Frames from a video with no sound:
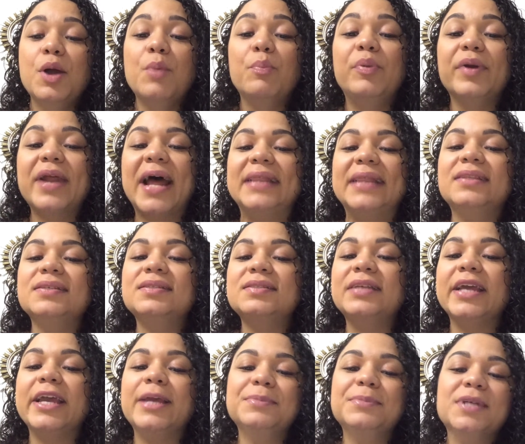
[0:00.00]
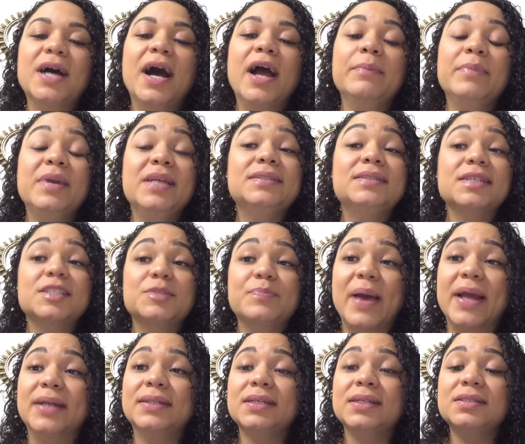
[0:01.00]
But at the same time, he's
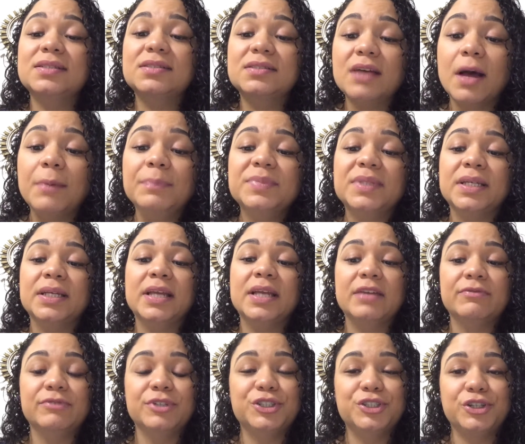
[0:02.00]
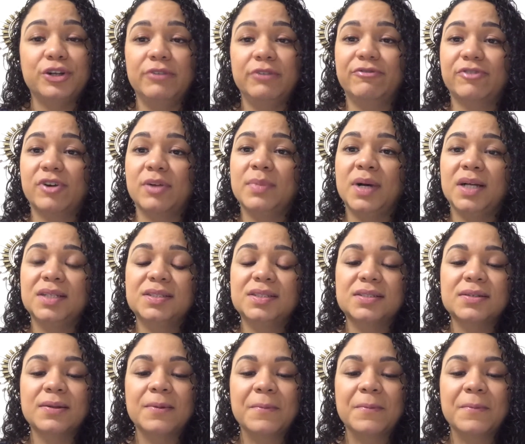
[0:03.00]
expecting something in return from us.